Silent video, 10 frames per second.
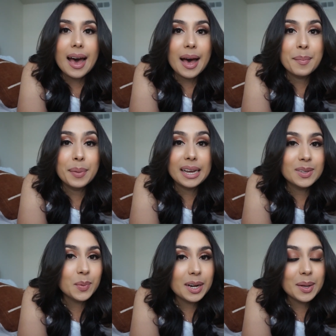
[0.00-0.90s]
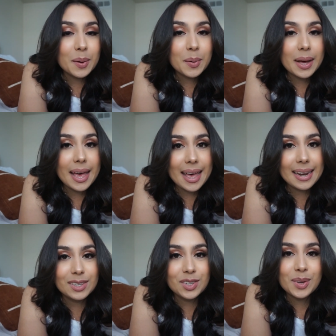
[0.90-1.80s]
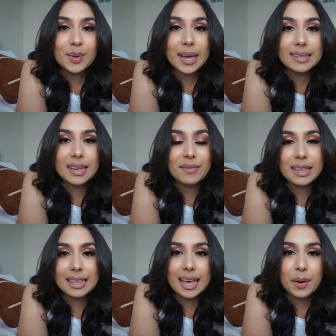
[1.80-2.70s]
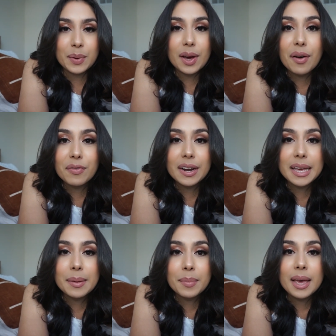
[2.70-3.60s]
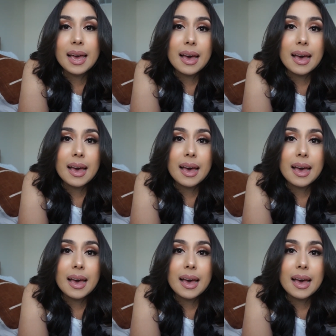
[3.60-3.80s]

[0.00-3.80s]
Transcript: Um, but I just wanna go ahead and show you guys everything that we got for him,